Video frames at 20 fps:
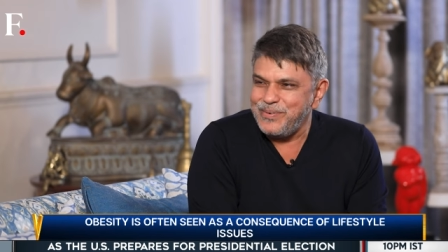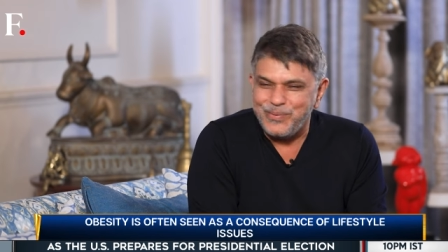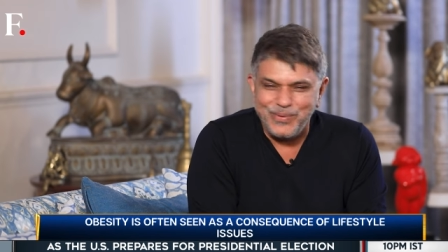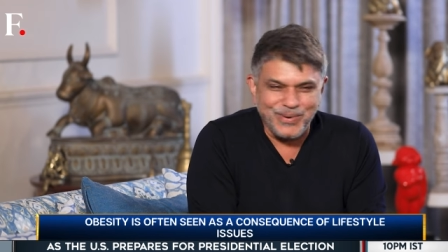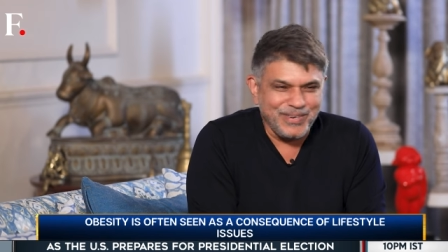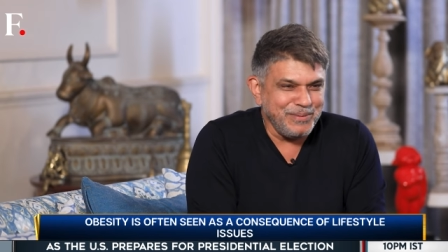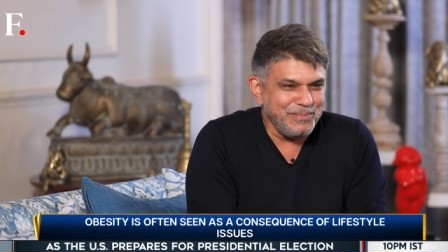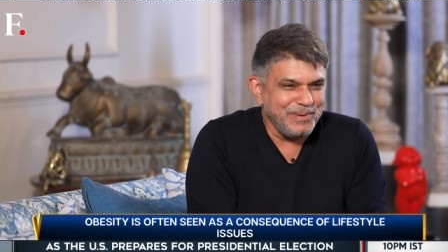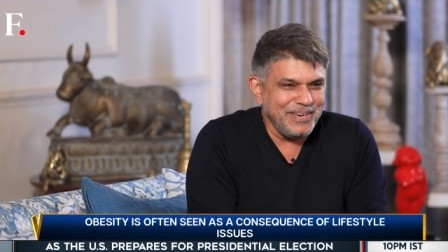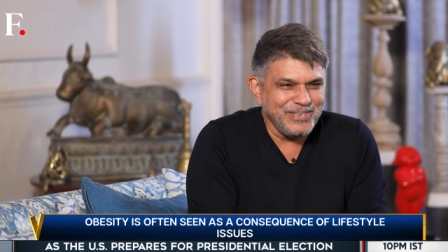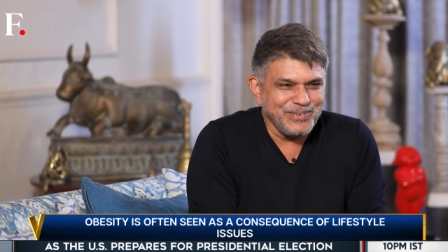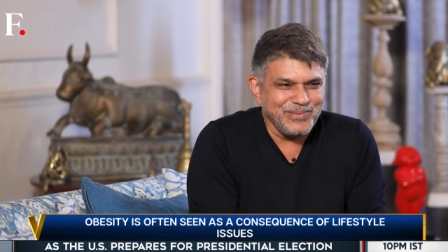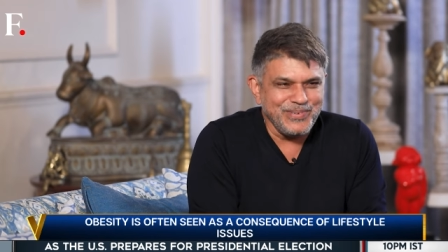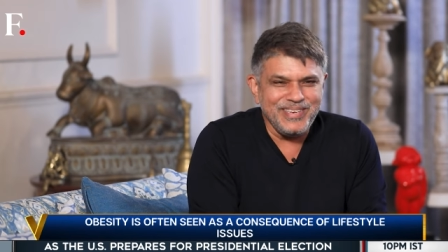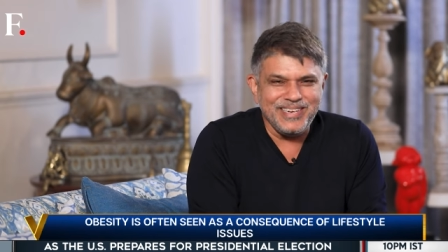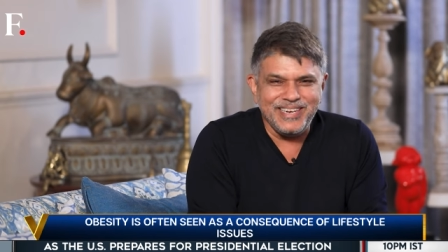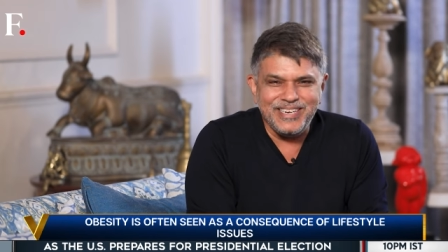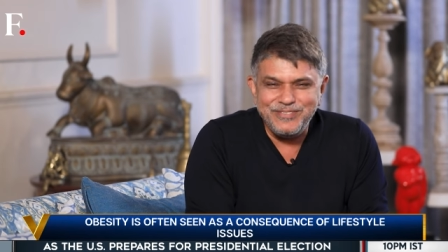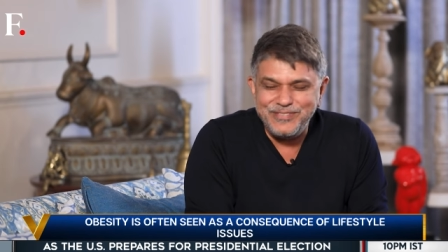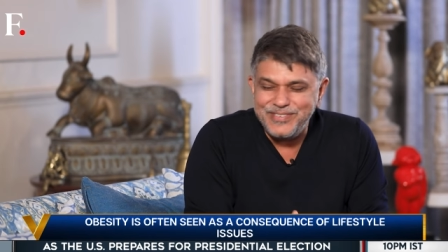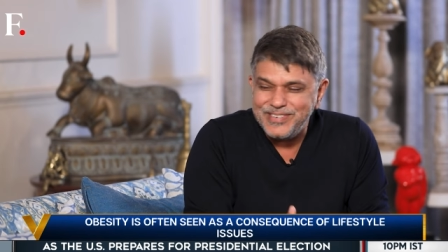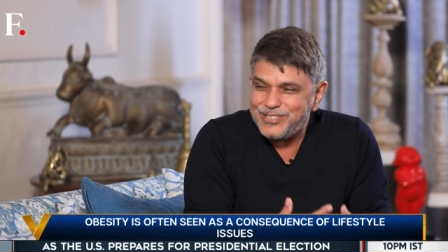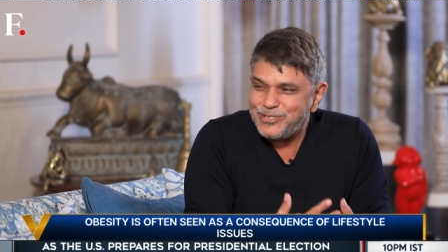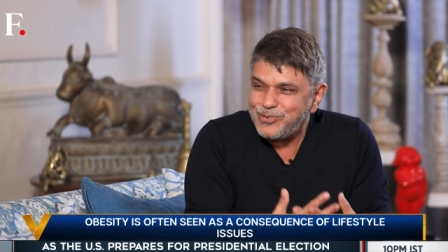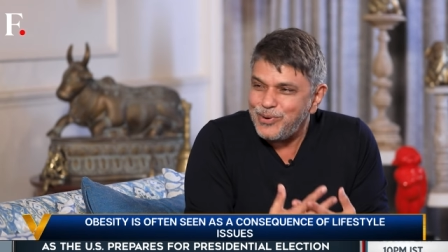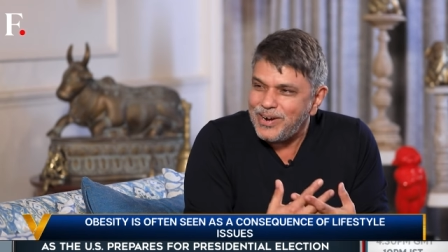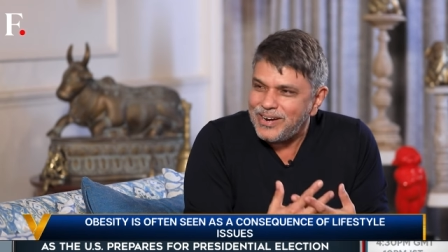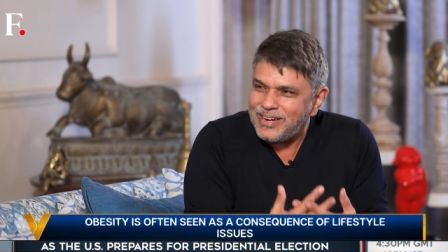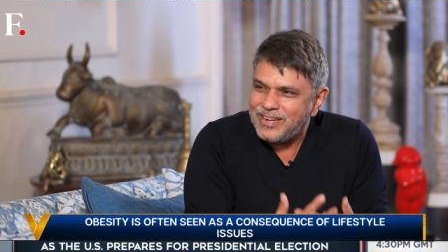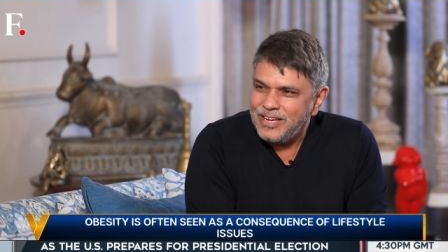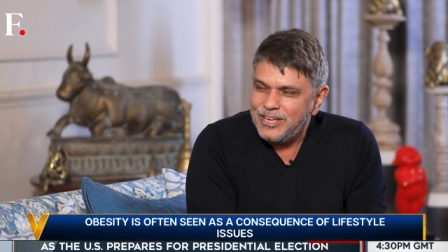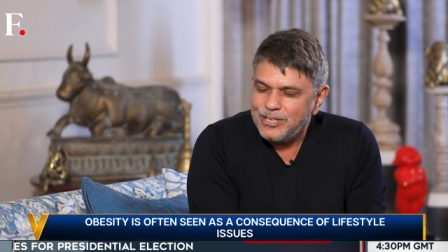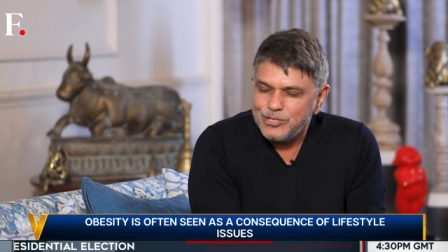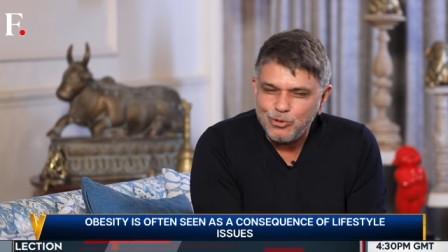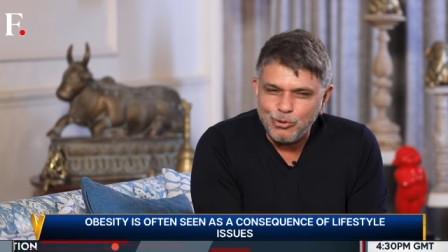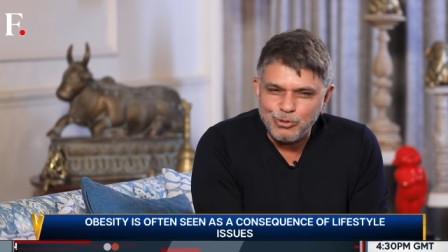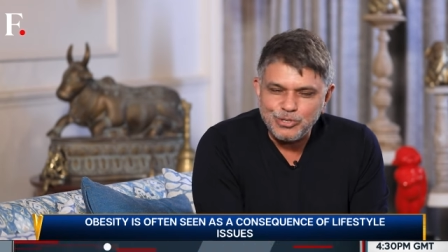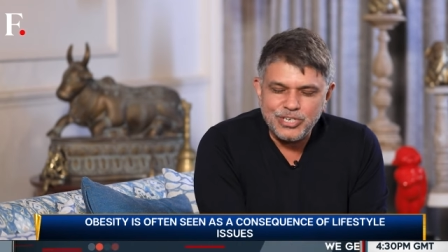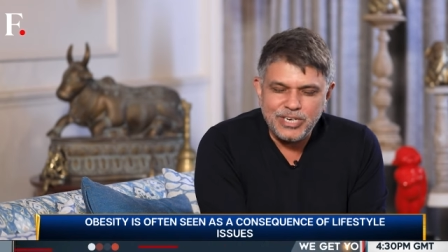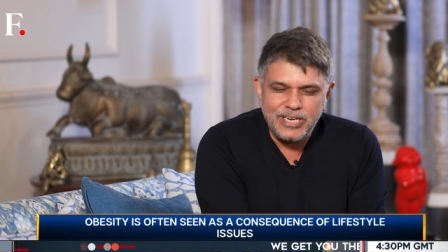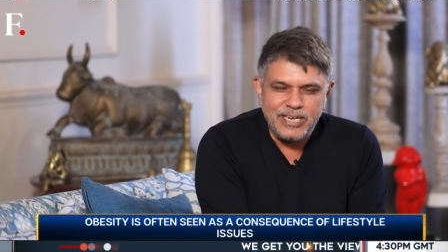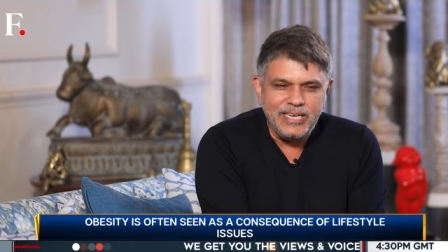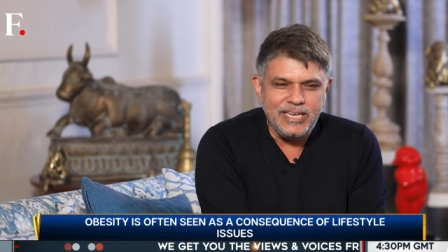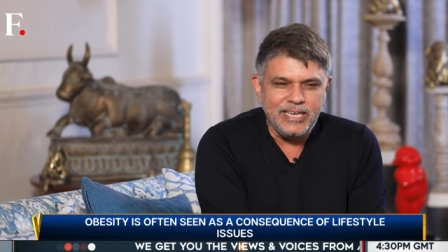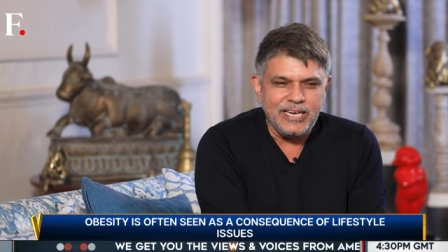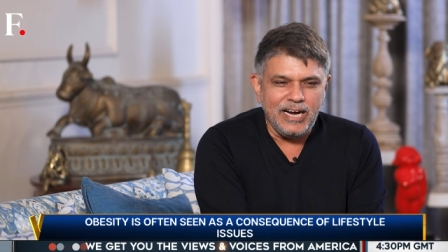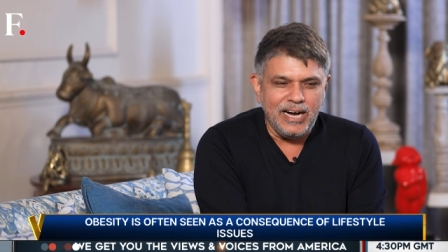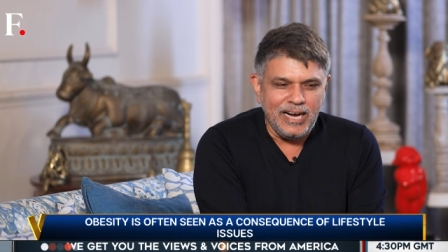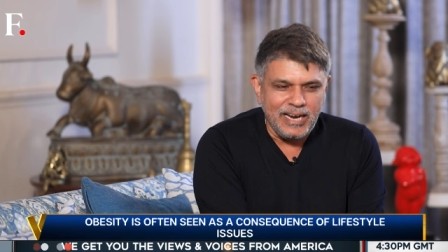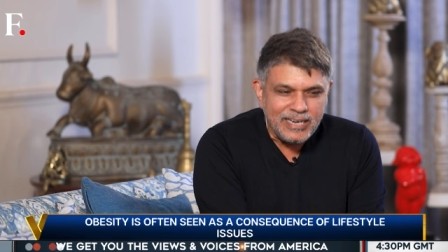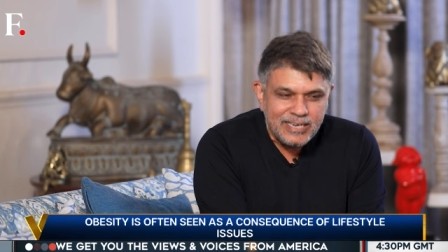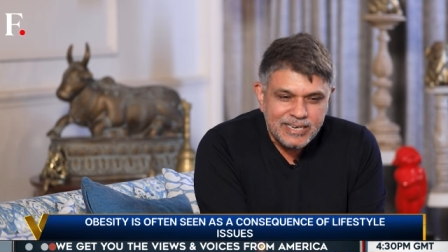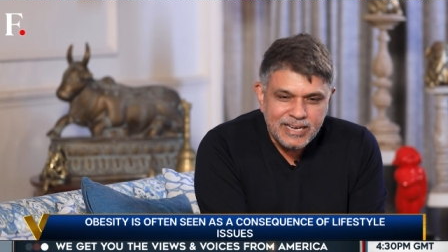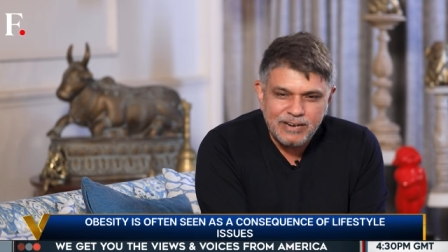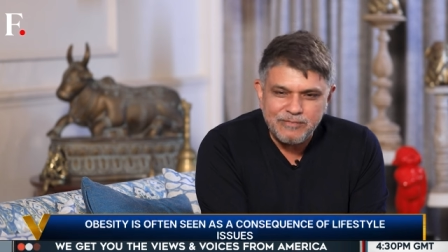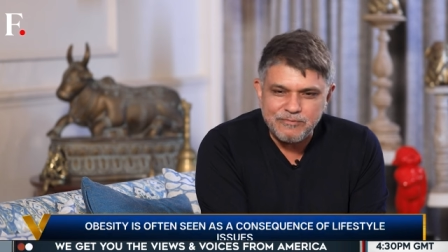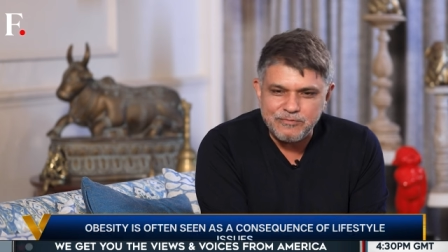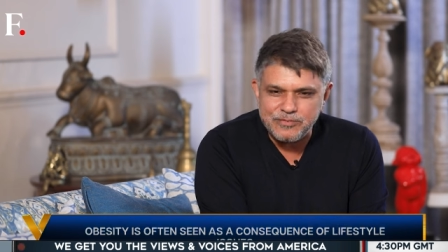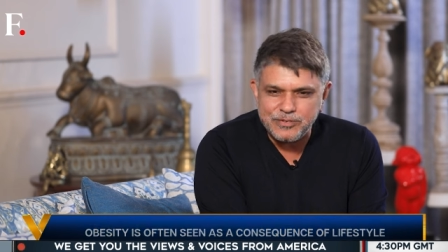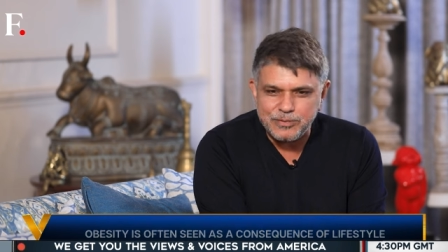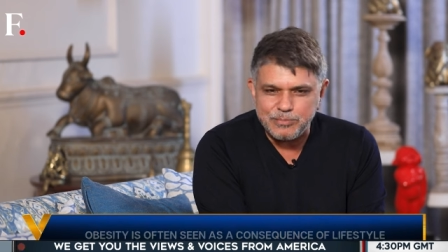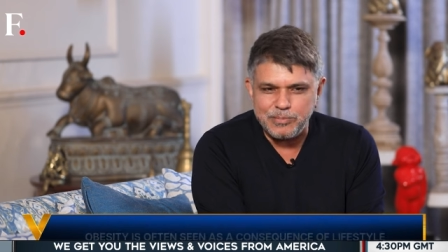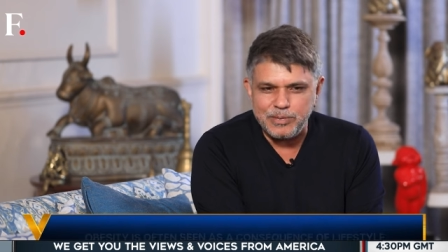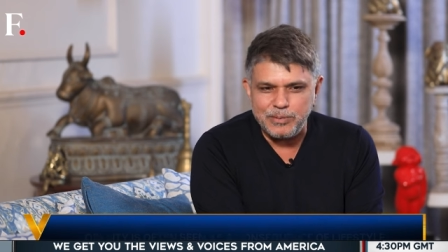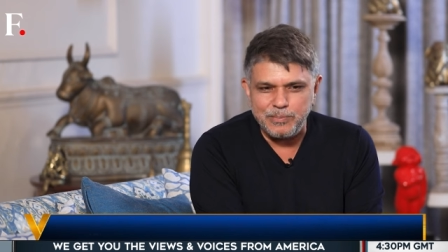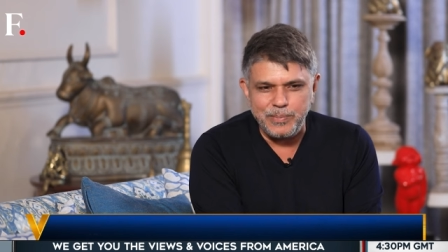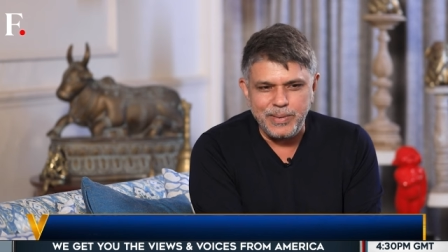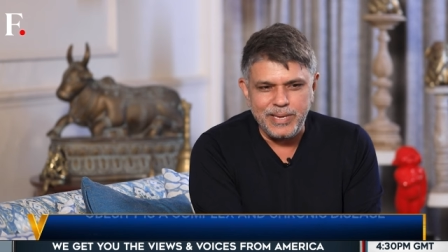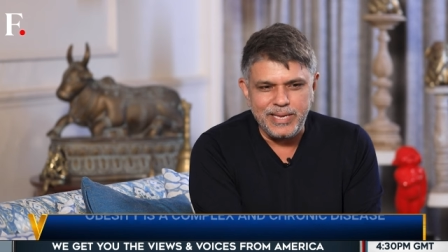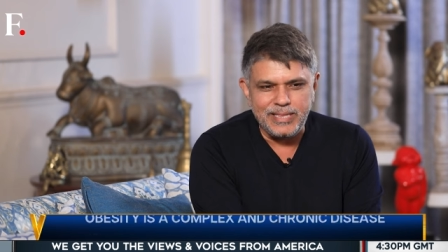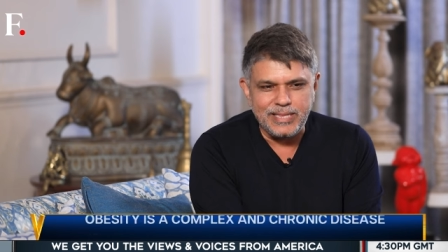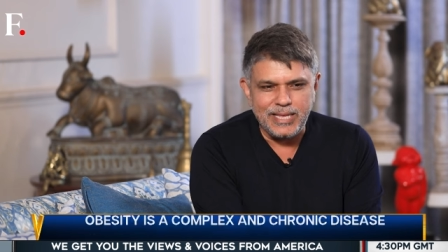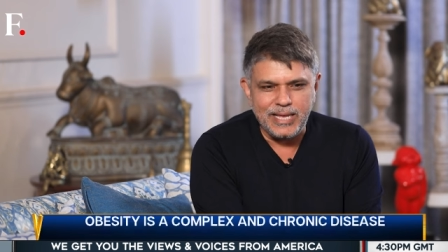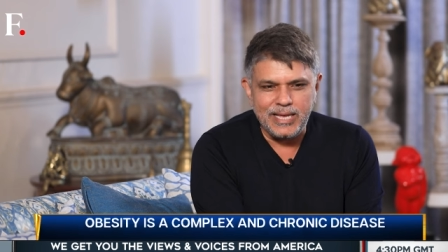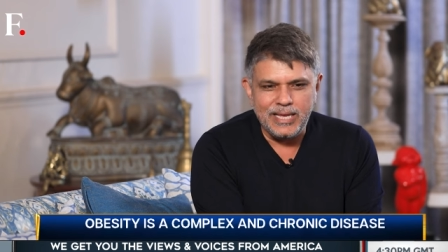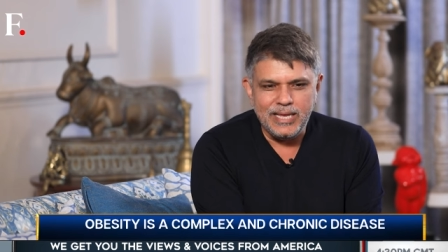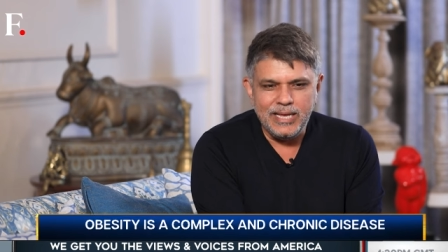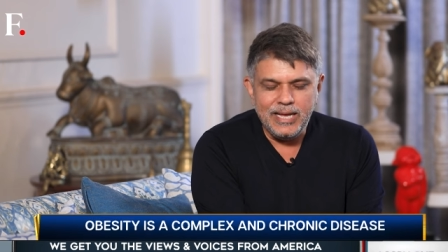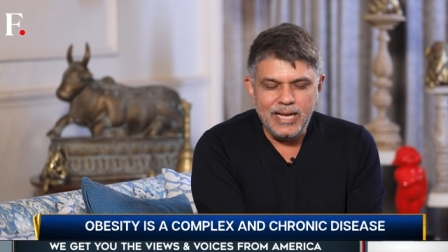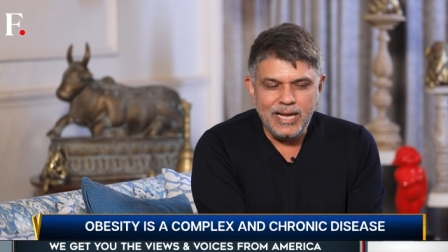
What am I doing here? He feels so socially uncomfortable being there.